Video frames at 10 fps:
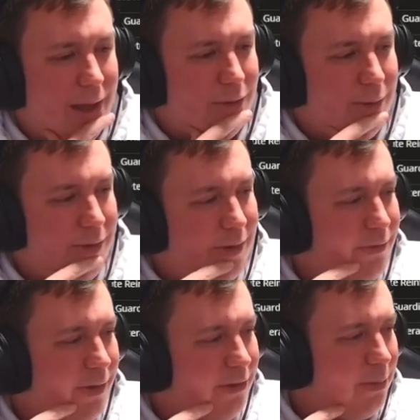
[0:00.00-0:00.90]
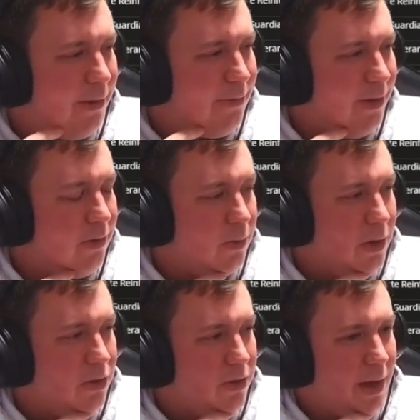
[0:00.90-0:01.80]
It's always good fun to play a fast
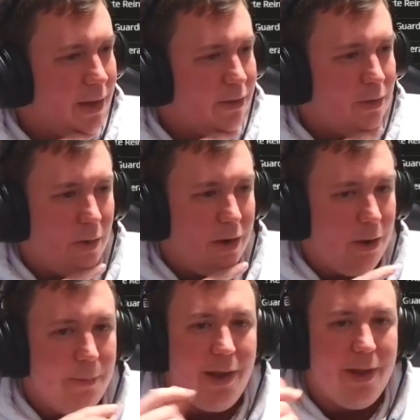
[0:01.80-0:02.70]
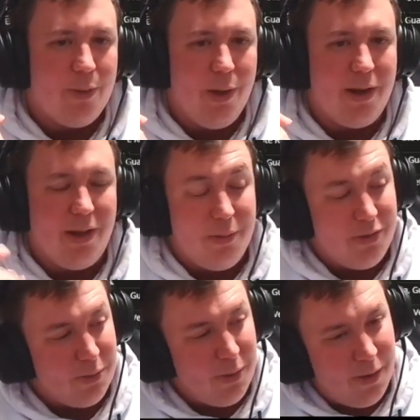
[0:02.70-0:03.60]
creature deck and to grind up the ladder quickly, which
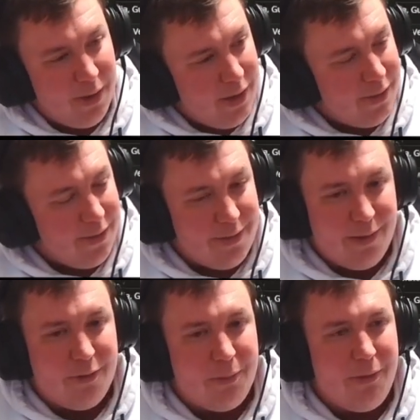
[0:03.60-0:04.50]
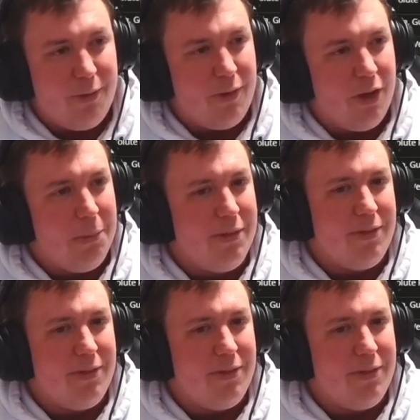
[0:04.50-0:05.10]
is what this did for me through Diamond.